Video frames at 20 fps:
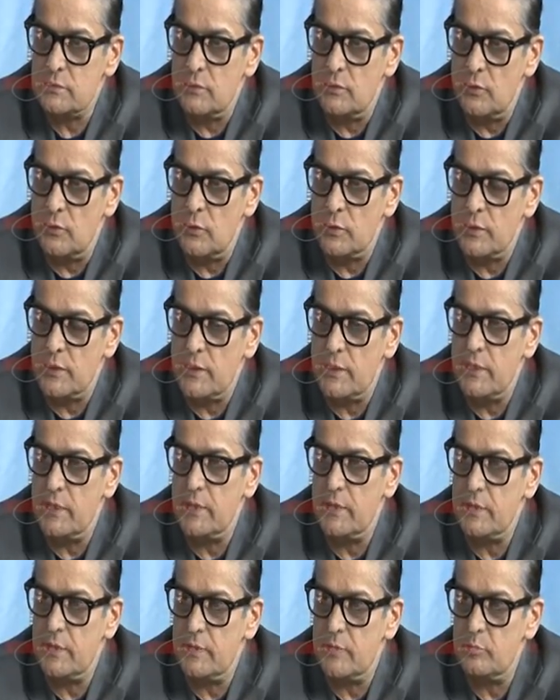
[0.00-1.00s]
or
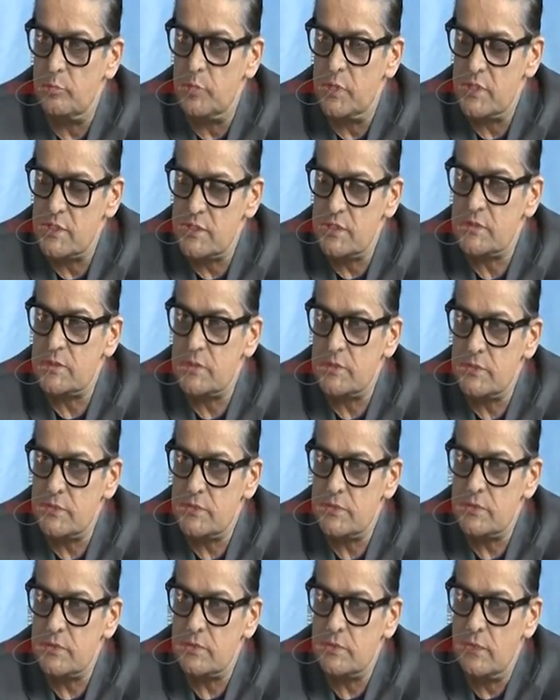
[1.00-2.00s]
Canadian
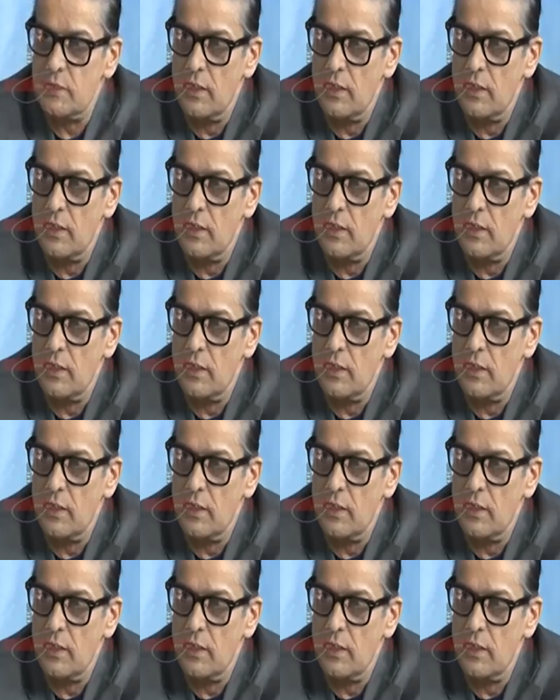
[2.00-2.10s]
businesses,